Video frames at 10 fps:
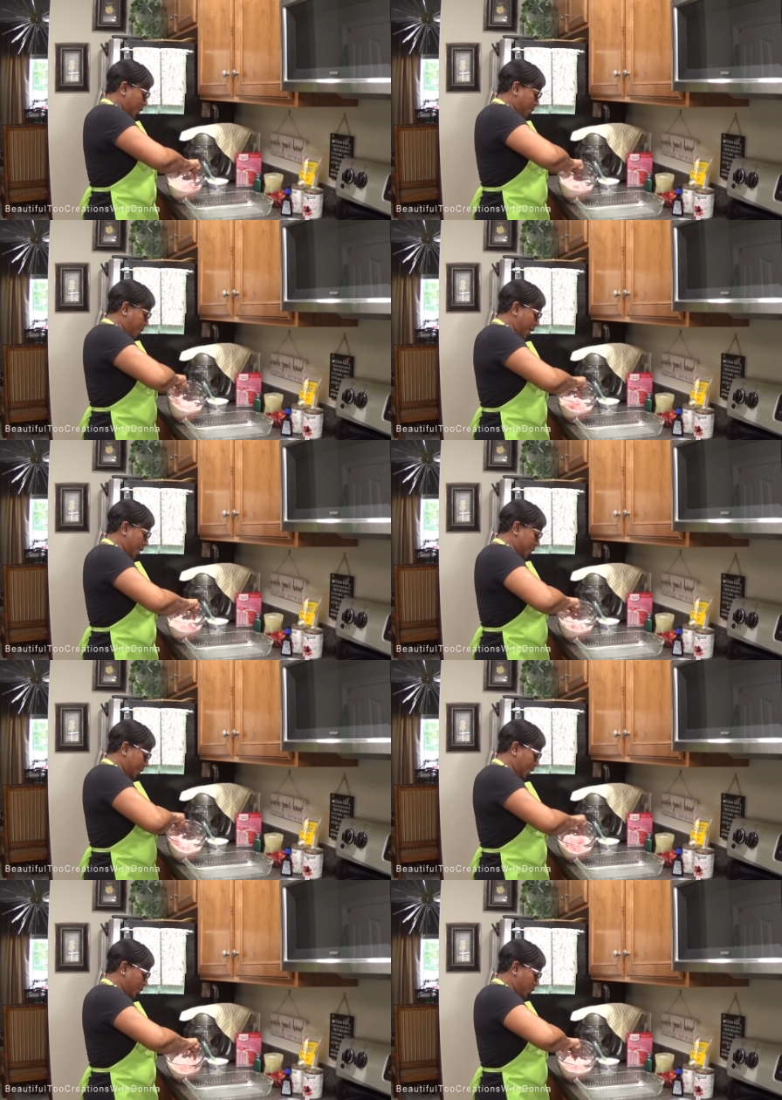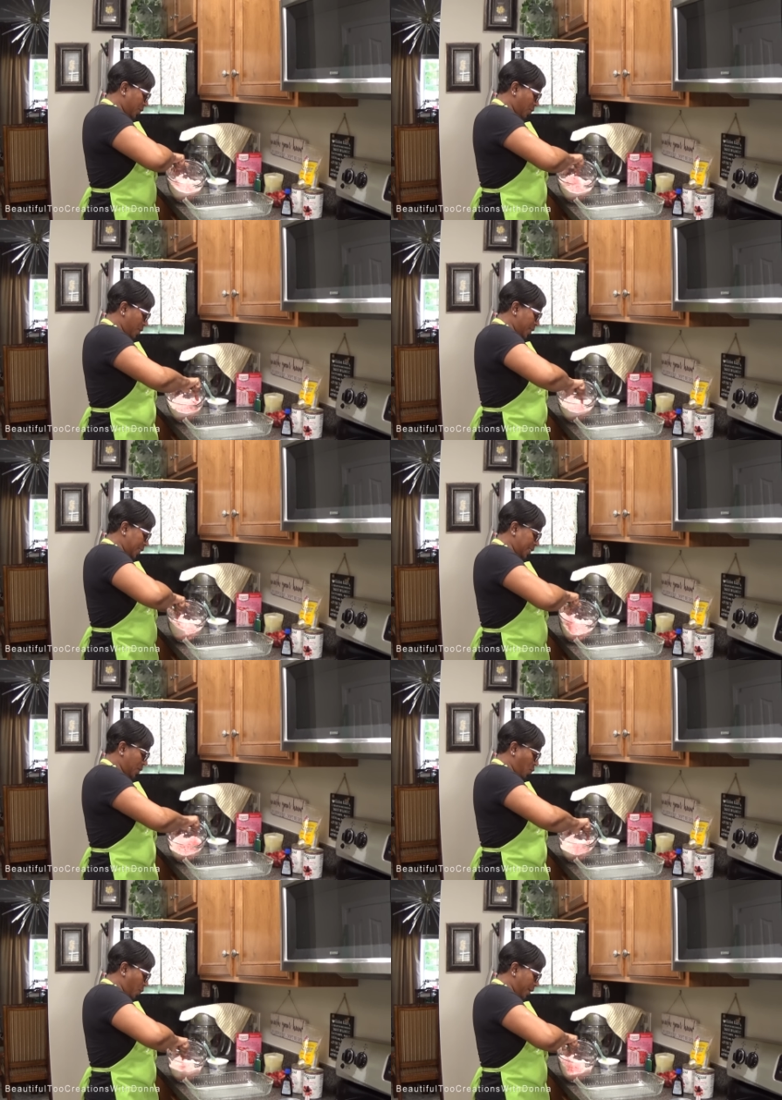wasn't paying attention. So this
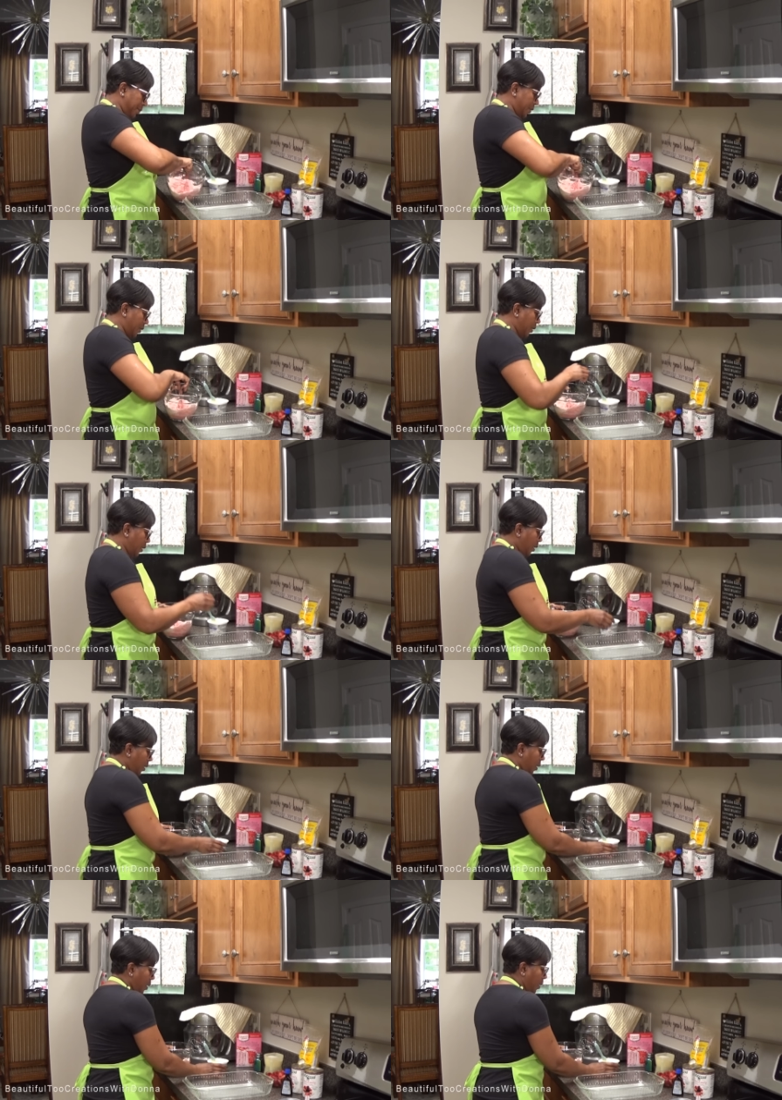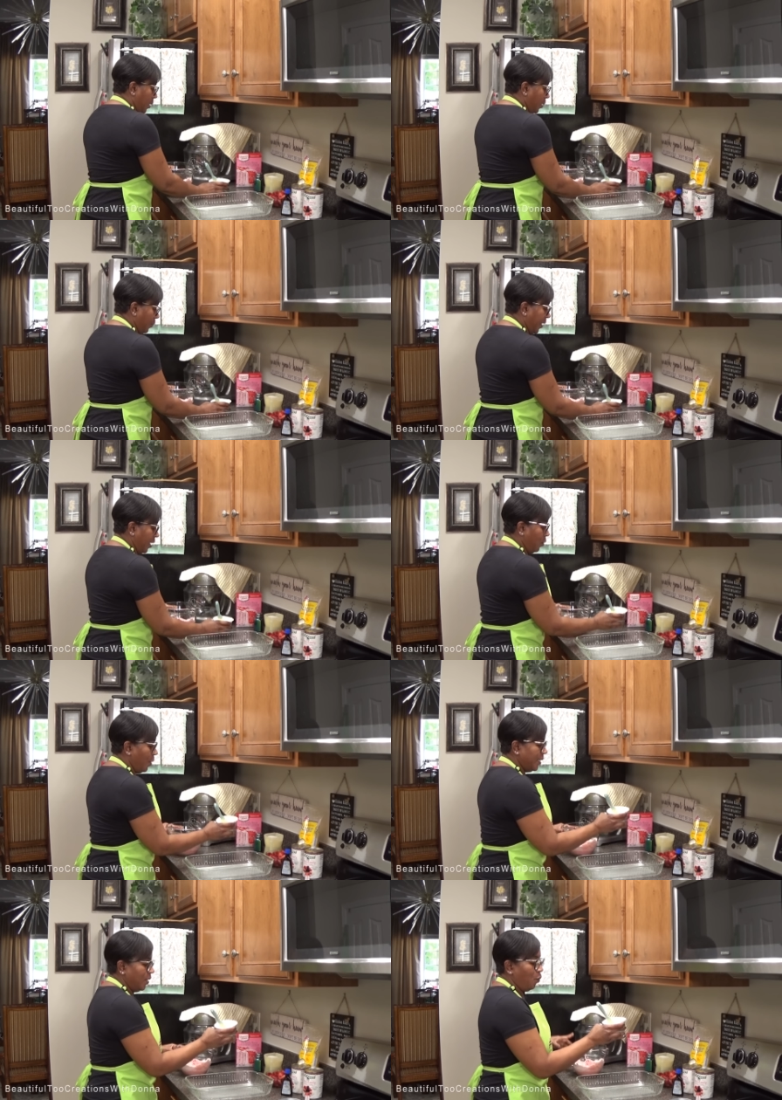isn't whipped. Well, it
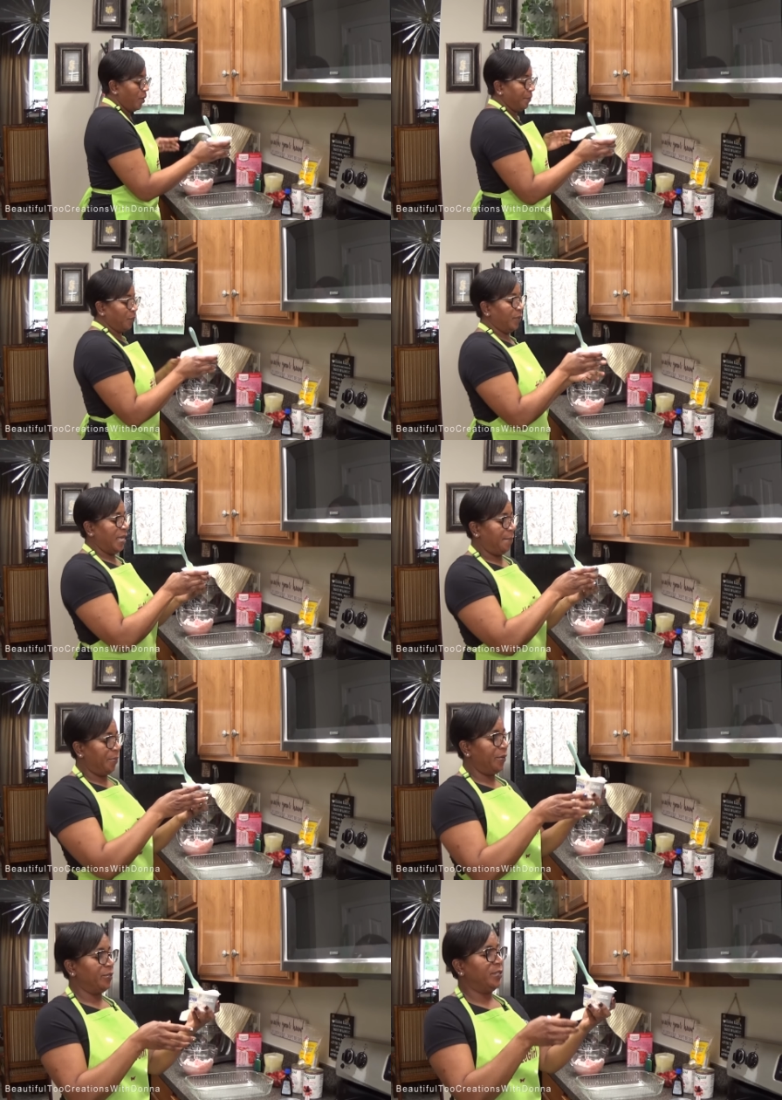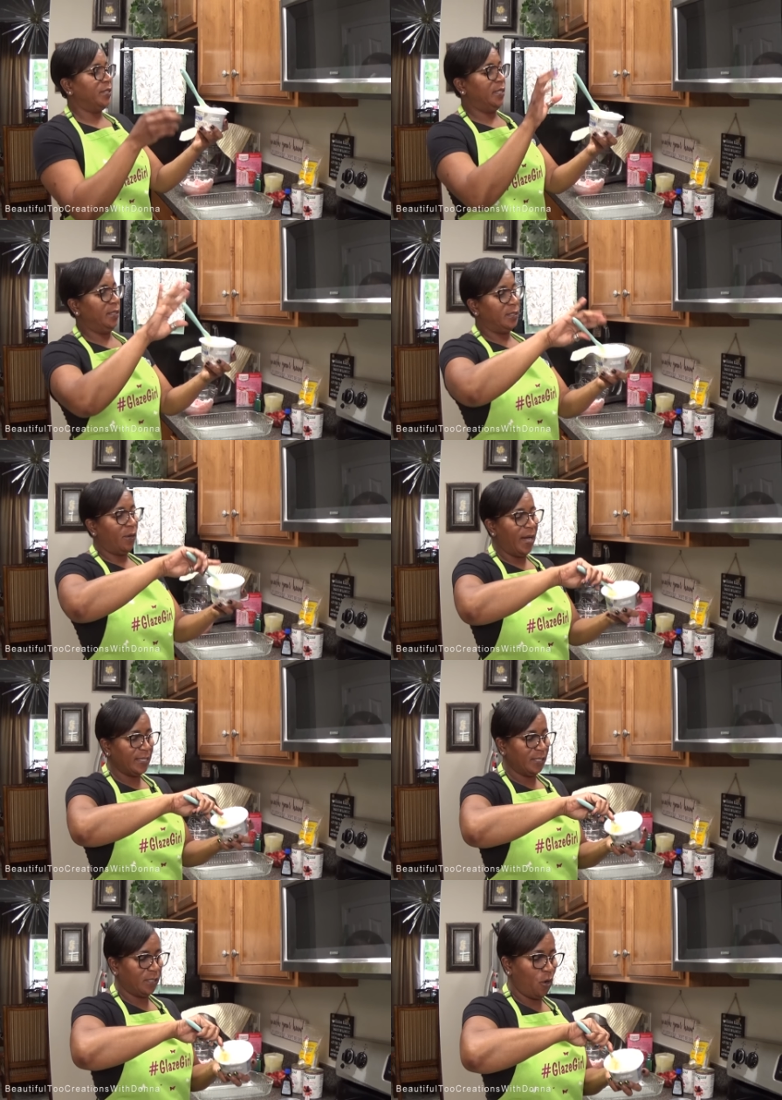wasn't whipped when I purchased it. So
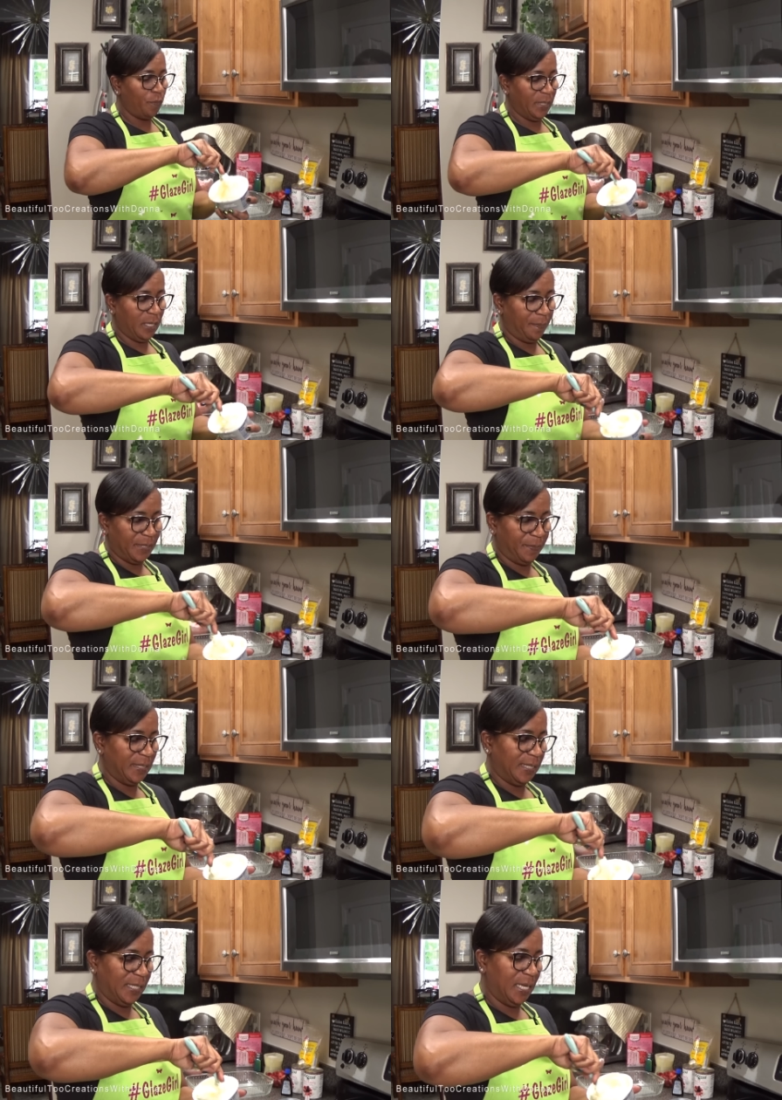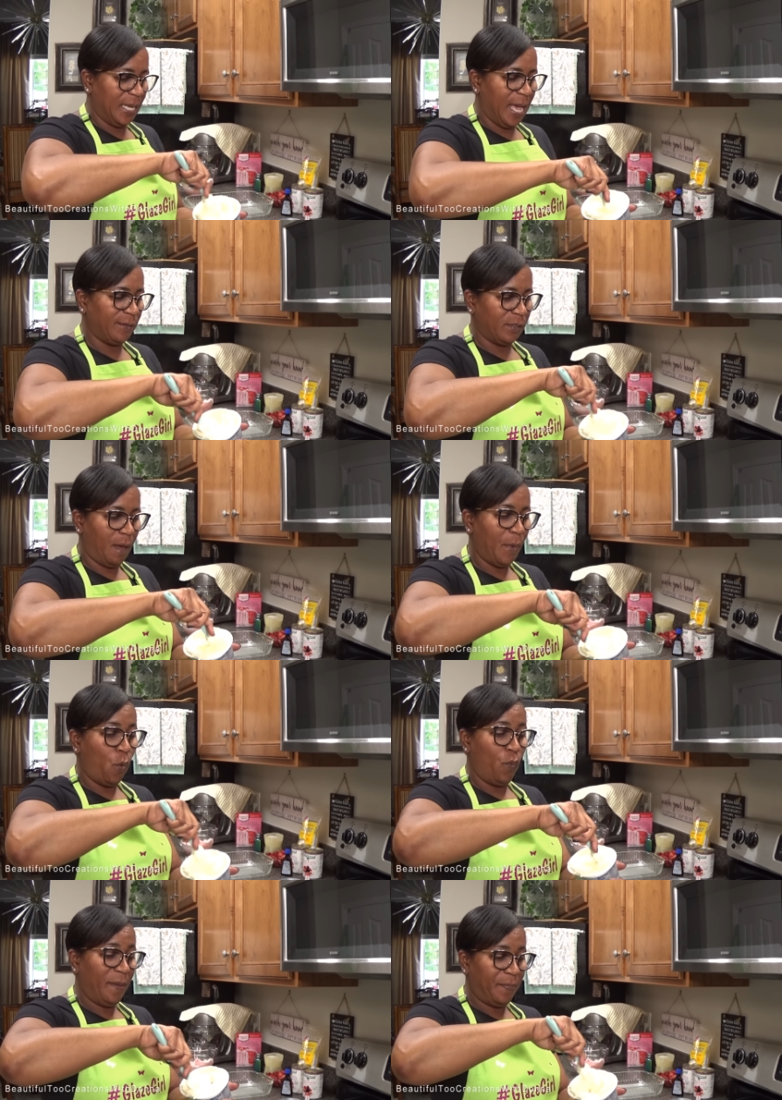I just opened it up. It's been sitting out, so I'm
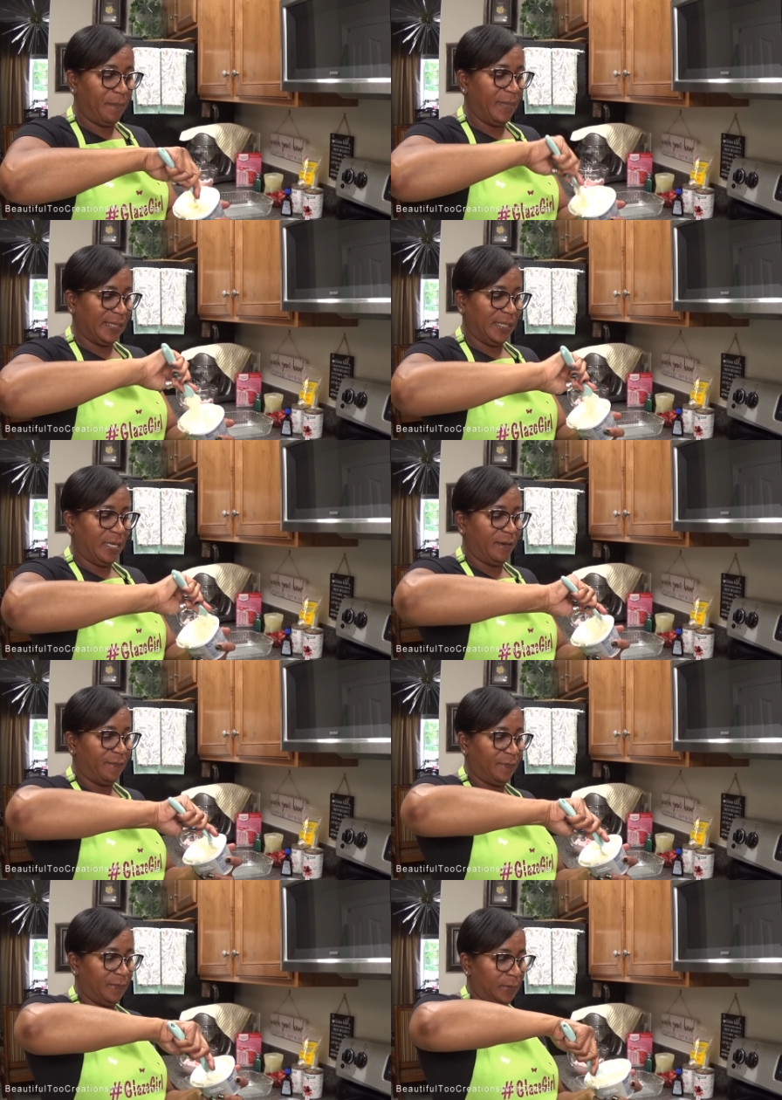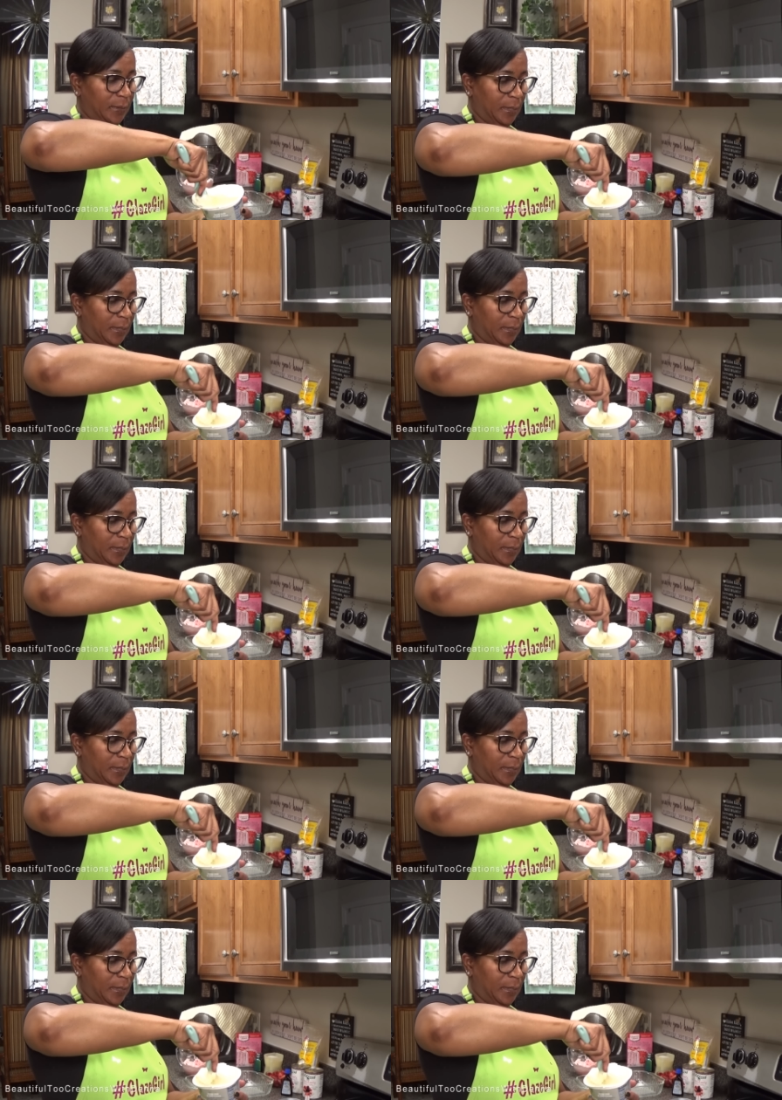going to whip it myself.